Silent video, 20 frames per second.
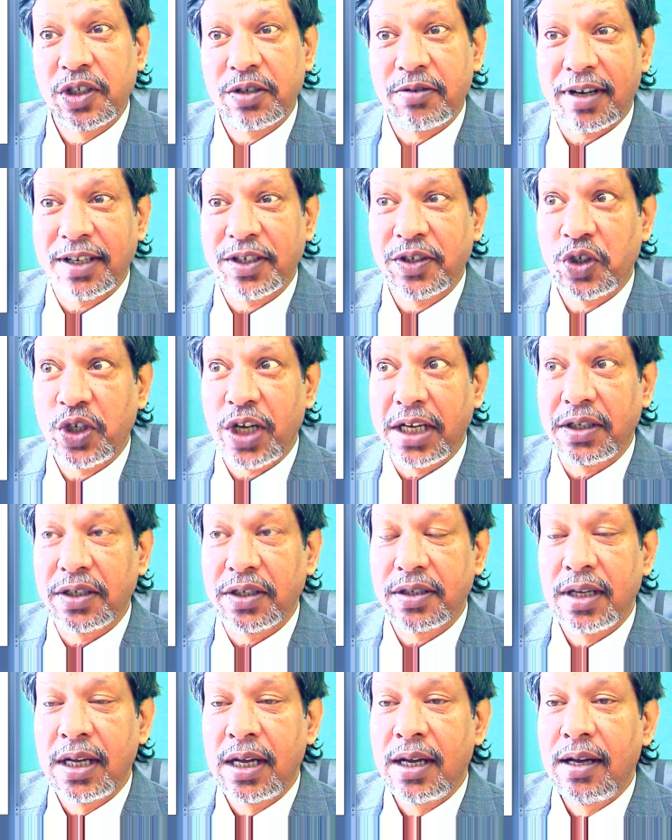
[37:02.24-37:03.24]
This
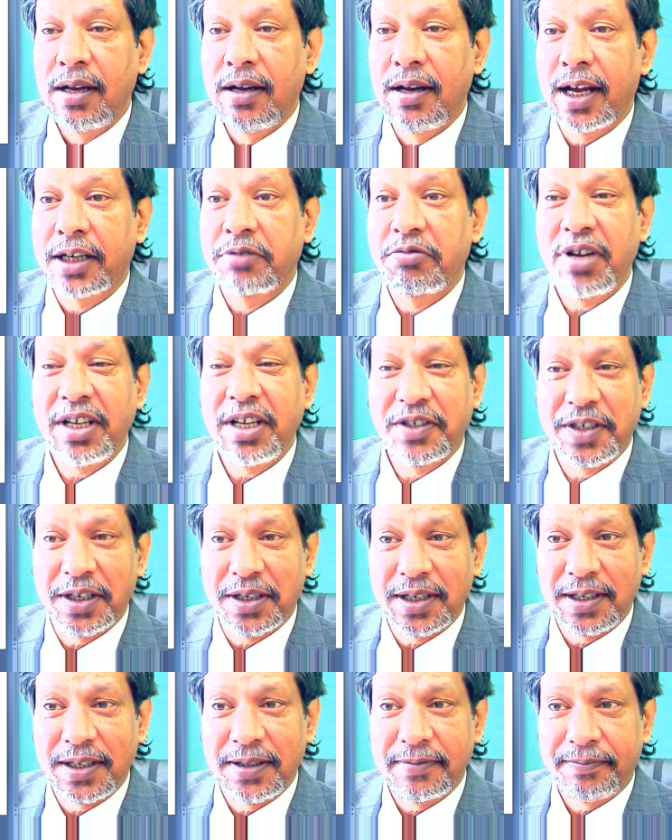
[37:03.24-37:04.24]
stress changes.
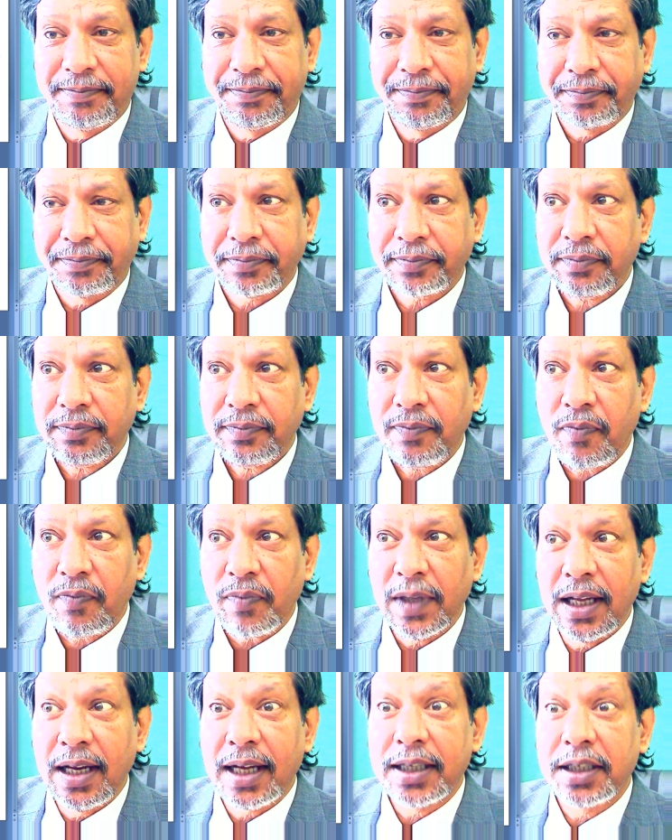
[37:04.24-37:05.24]
Electricity.
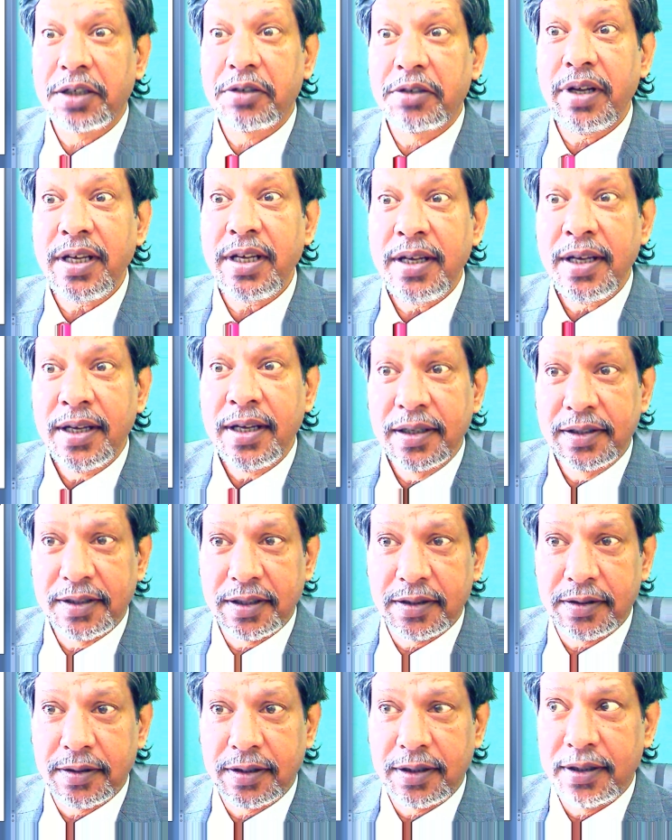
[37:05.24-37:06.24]

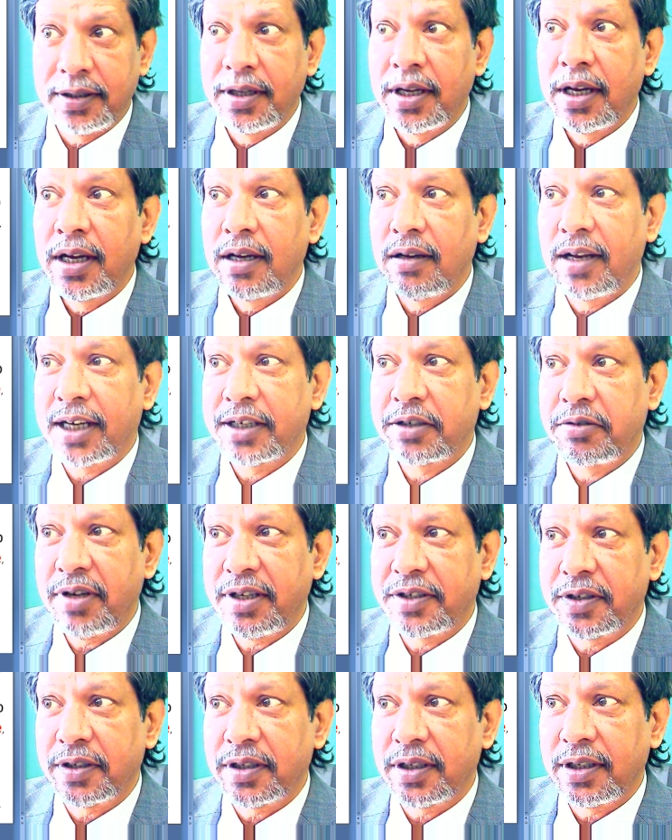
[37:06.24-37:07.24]
Electricity.
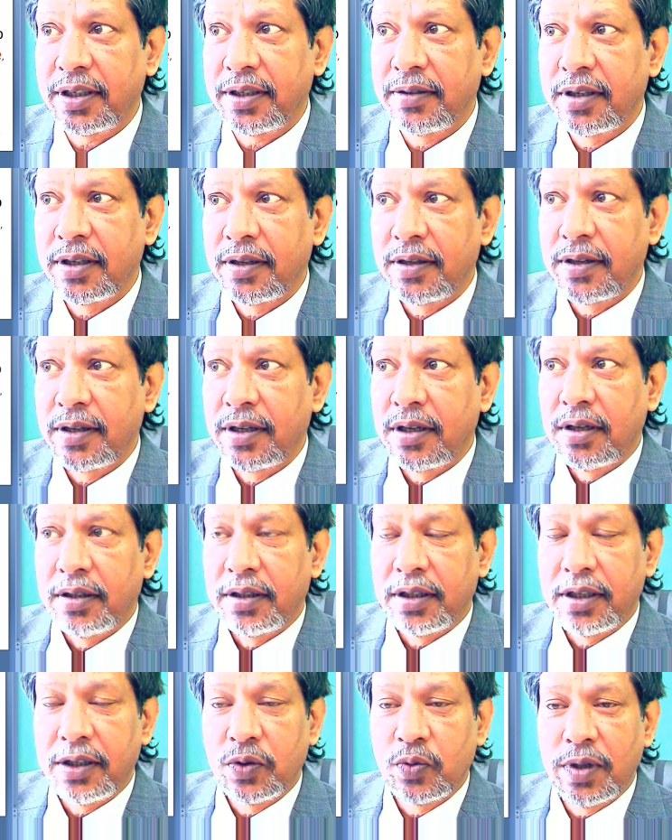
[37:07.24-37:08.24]
Electricity.
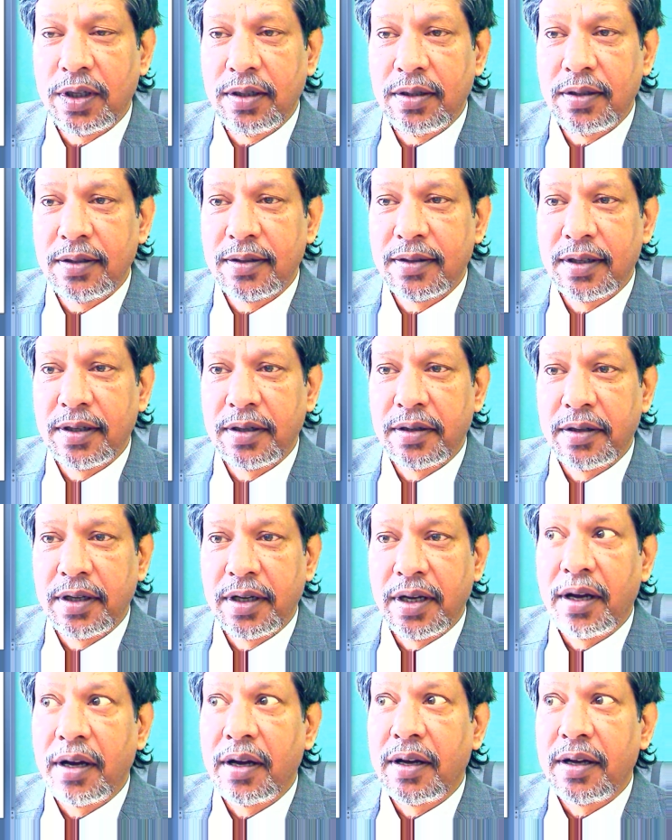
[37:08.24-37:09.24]
This one.
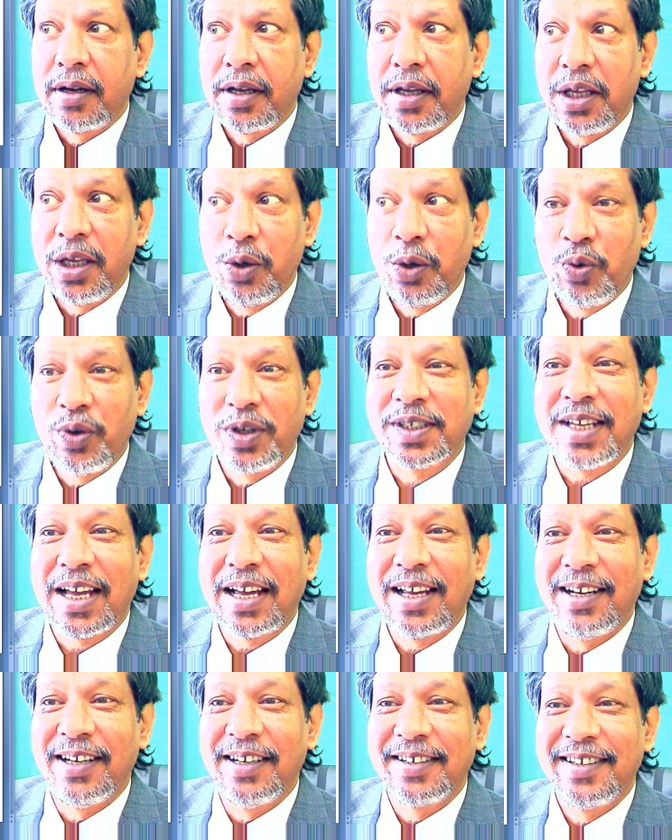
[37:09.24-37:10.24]

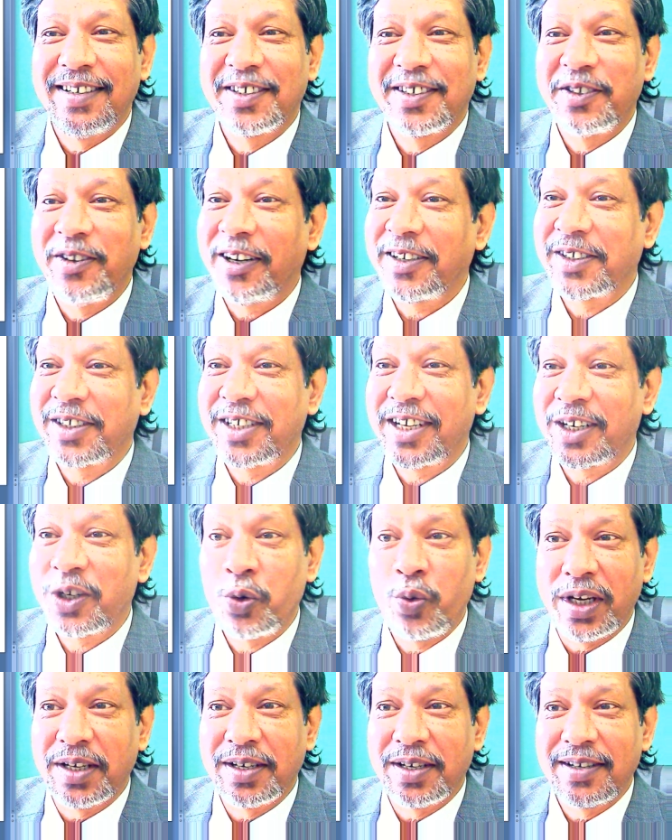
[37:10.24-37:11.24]
U is silent. It's
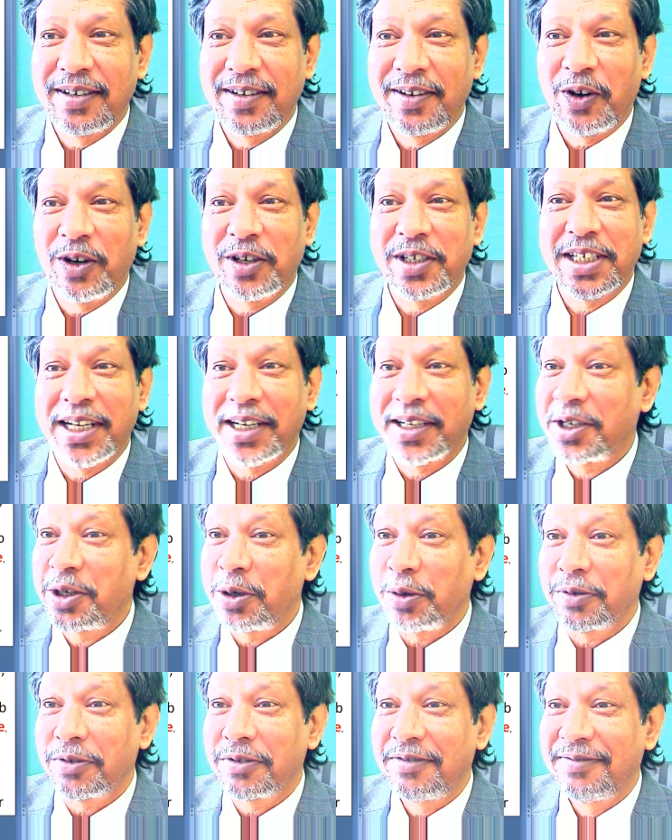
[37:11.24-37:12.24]
not circuit or
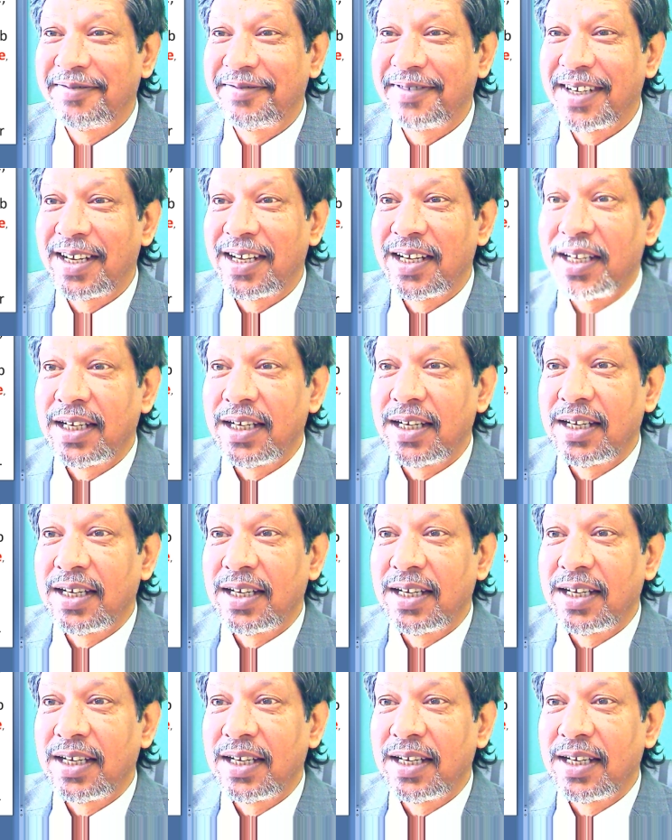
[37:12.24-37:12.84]
circuit.